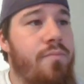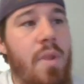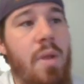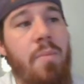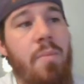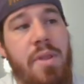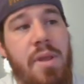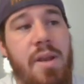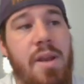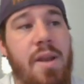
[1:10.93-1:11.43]

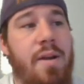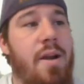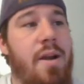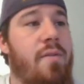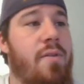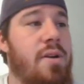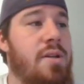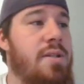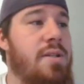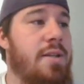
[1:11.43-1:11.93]
But they did
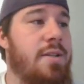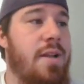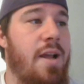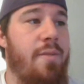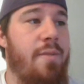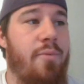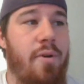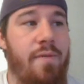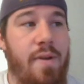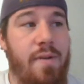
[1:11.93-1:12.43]
cover as
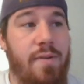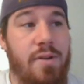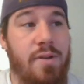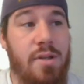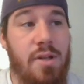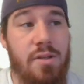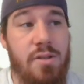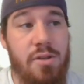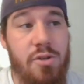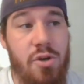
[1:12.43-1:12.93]
6.5-point favorites
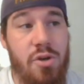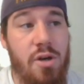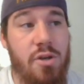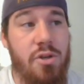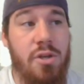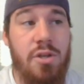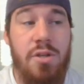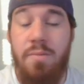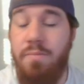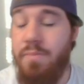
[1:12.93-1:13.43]
against the
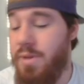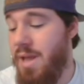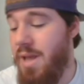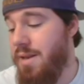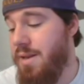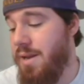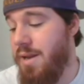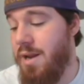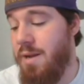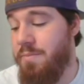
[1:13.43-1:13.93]
Chargers, but that
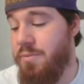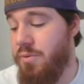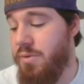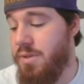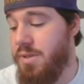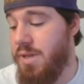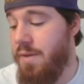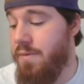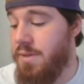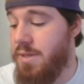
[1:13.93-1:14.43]
did get up to a
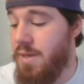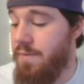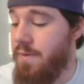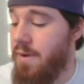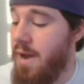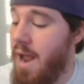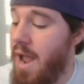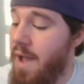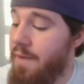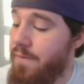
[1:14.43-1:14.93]
7.5
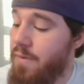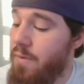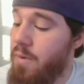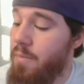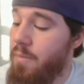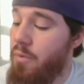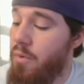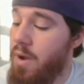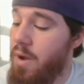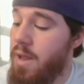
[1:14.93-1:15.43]
at
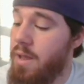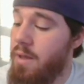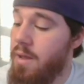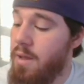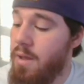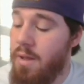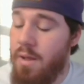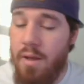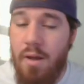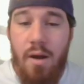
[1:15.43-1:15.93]
one point.
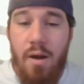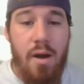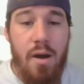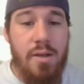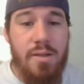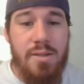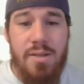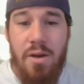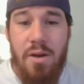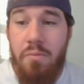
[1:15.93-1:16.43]

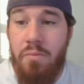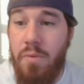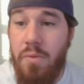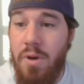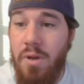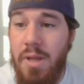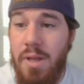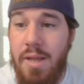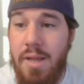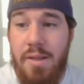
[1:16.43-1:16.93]
So
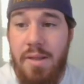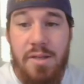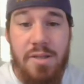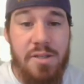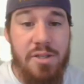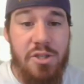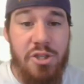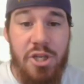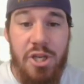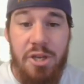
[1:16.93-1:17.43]
really, this
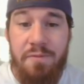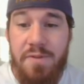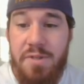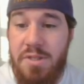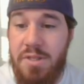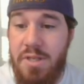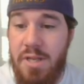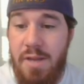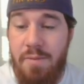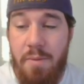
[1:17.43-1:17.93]
Chiefs
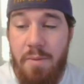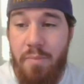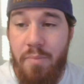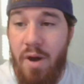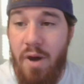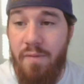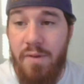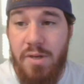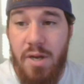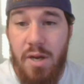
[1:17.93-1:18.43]
team
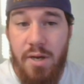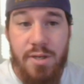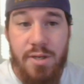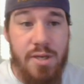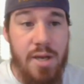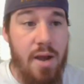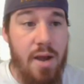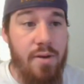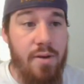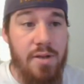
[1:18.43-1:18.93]
above a
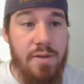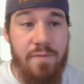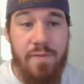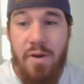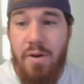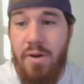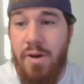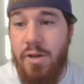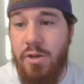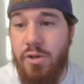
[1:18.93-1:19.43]
touchdown is
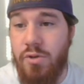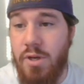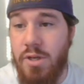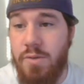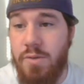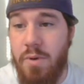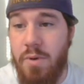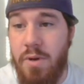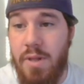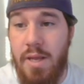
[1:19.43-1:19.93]
very
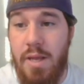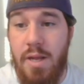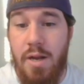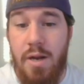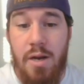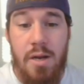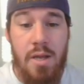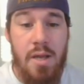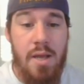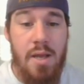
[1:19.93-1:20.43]
untrustworthy
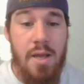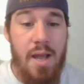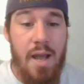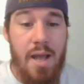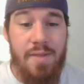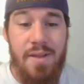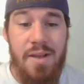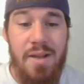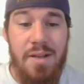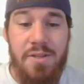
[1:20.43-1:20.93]
here. I
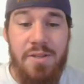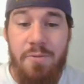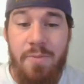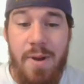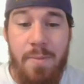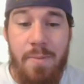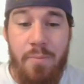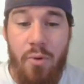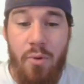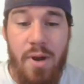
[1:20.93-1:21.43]
think it's too
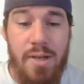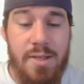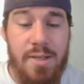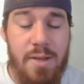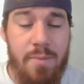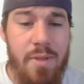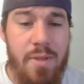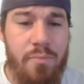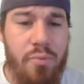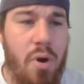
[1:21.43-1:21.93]
many points. Give
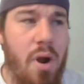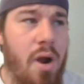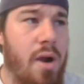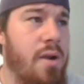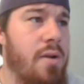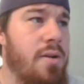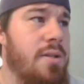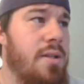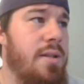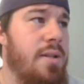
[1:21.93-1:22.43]
me the
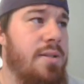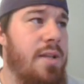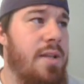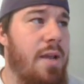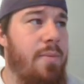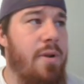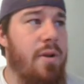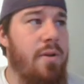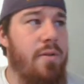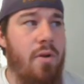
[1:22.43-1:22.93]
Broncos in this
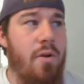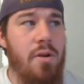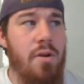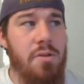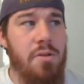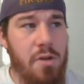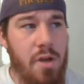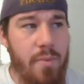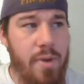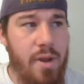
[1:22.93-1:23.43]
game here. They're also
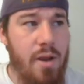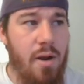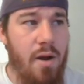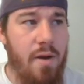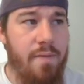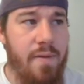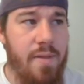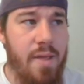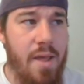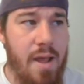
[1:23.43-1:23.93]
coming in
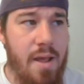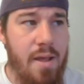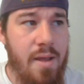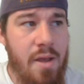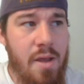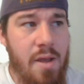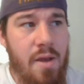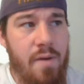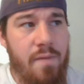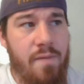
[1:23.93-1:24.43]
off of that
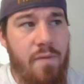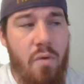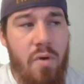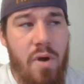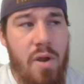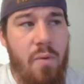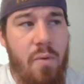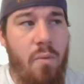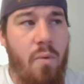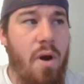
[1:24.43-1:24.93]

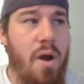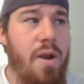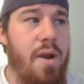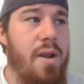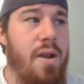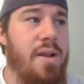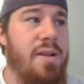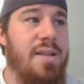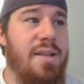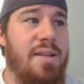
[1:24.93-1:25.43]

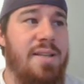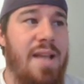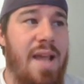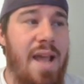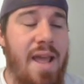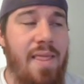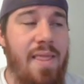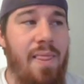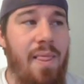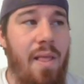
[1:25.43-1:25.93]

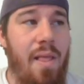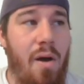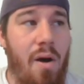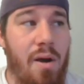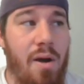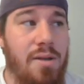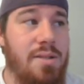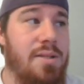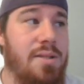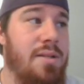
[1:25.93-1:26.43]
41-10
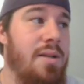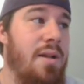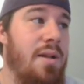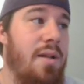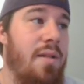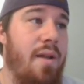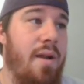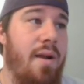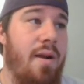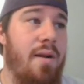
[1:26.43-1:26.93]
loss
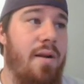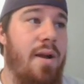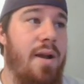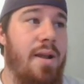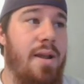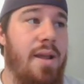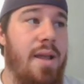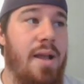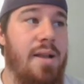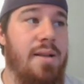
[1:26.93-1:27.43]
there
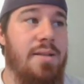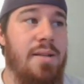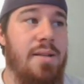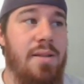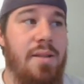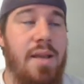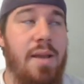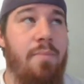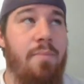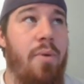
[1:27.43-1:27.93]
against
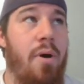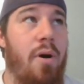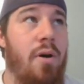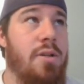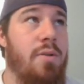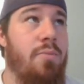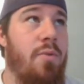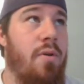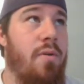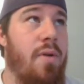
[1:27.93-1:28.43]
the
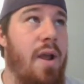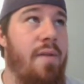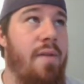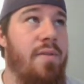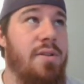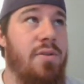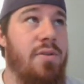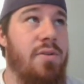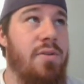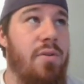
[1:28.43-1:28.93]
Baltimore
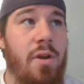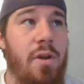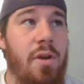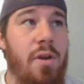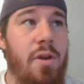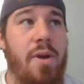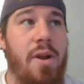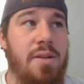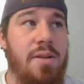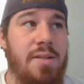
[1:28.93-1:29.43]
Ravens. So a little
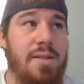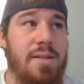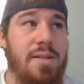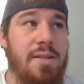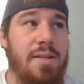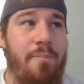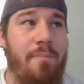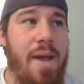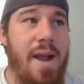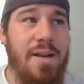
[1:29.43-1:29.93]
bit of
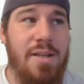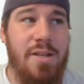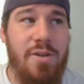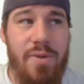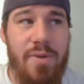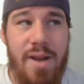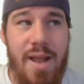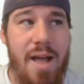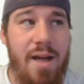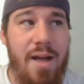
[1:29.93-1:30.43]
slap back to
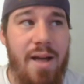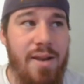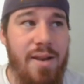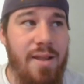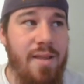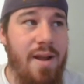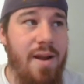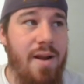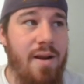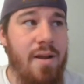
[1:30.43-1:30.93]
reality
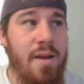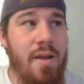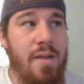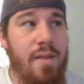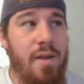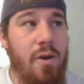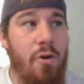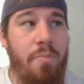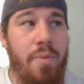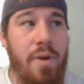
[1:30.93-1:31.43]
there.
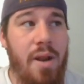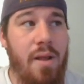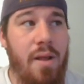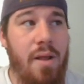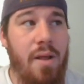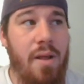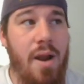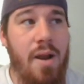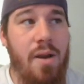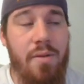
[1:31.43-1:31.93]
The opening
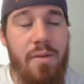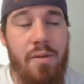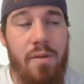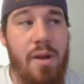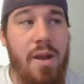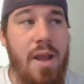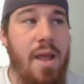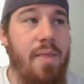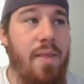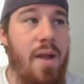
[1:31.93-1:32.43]
line, the
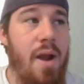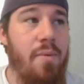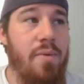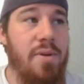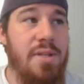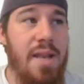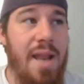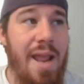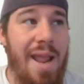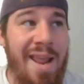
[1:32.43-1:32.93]
look ahead line
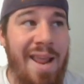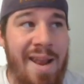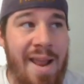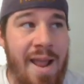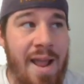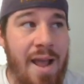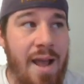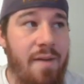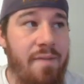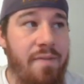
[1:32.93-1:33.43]
was an
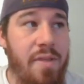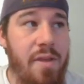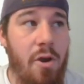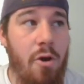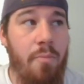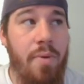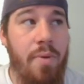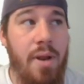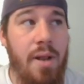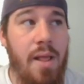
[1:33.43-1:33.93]
8.5. The
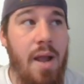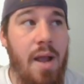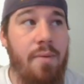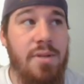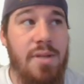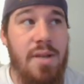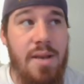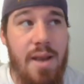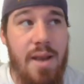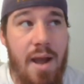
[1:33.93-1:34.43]
opening line
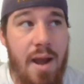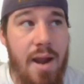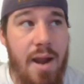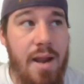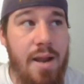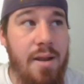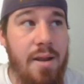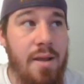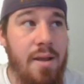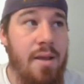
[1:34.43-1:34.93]
was a
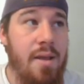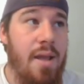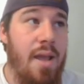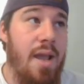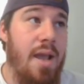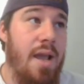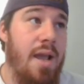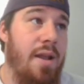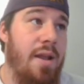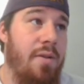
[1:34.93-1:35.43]
9.
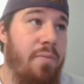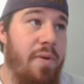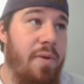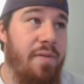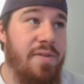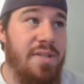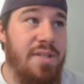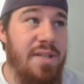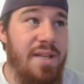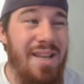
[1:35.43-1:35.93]
And we've
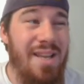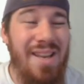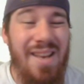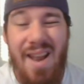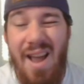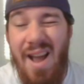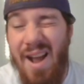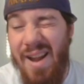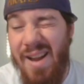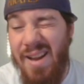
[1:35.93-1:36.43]
seen
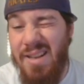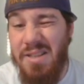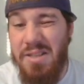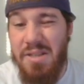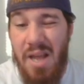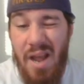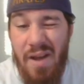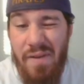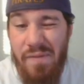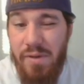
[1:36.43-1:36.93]
nines
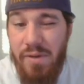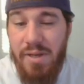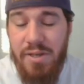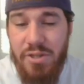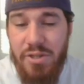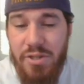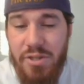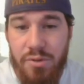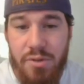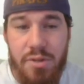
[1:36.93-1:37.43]
heavily
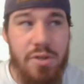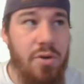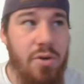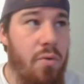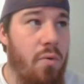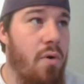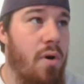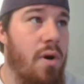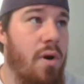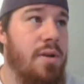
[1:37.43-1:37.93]
juiced
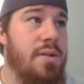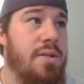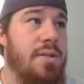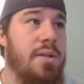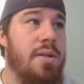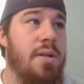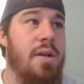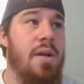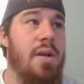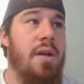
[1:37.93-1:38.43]
towards
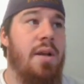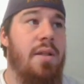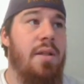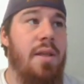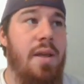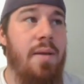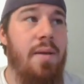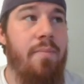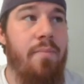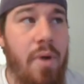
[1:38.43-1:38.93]

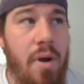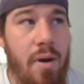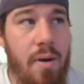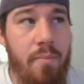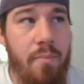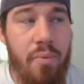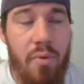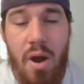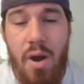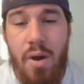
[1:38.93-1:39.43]
the
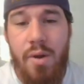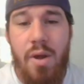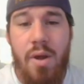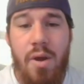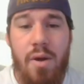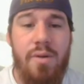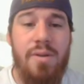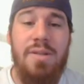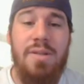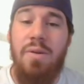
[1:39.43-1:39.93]

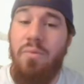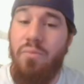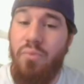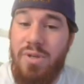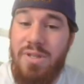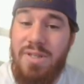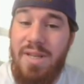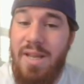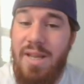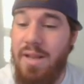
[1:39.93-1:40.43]
Broncos. We're
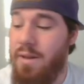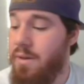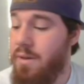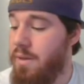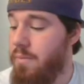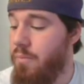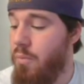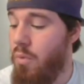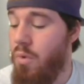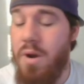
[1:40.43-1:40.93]
seeing
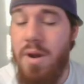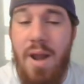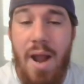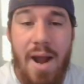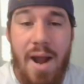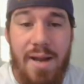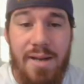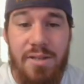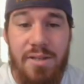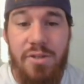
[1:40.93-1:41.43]
more
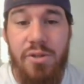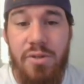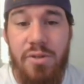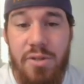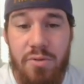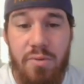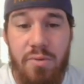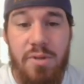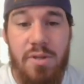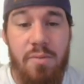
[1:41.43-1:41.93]
nines juiced
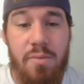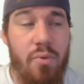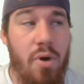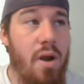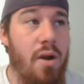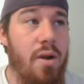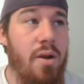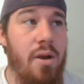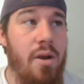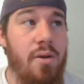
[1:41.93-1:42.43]
towards the
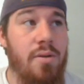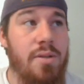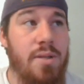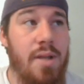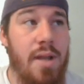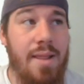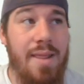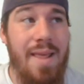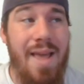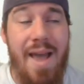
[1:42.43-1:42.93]
Broncos
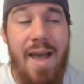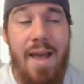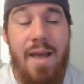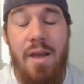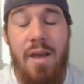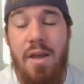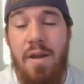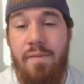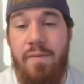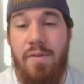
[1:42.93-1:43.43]
like that
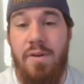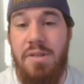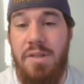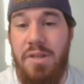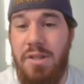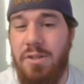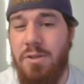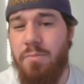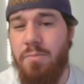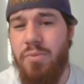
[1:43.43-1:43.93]
for
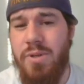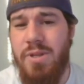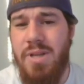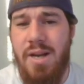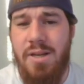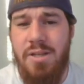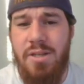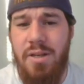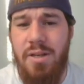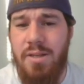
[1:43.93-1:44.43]
teaser
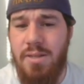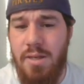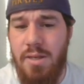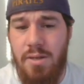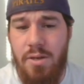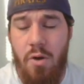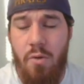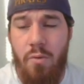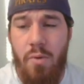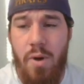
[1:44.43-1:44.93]
protection, because they
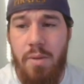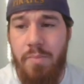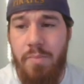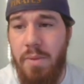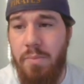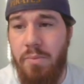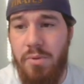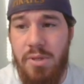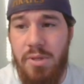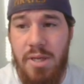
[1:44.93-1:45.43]
don't want
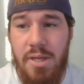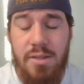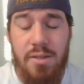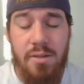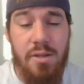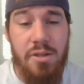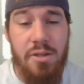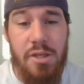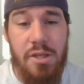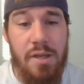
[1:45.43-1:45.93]
people teasing
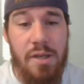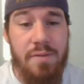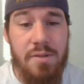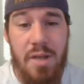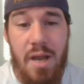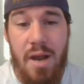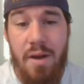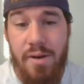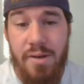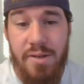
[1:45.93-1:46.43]
the Chiefs
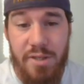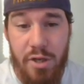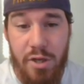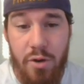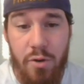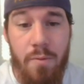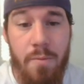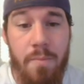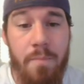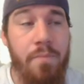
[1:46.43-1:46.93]
down to
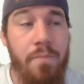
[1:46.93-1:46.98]
2.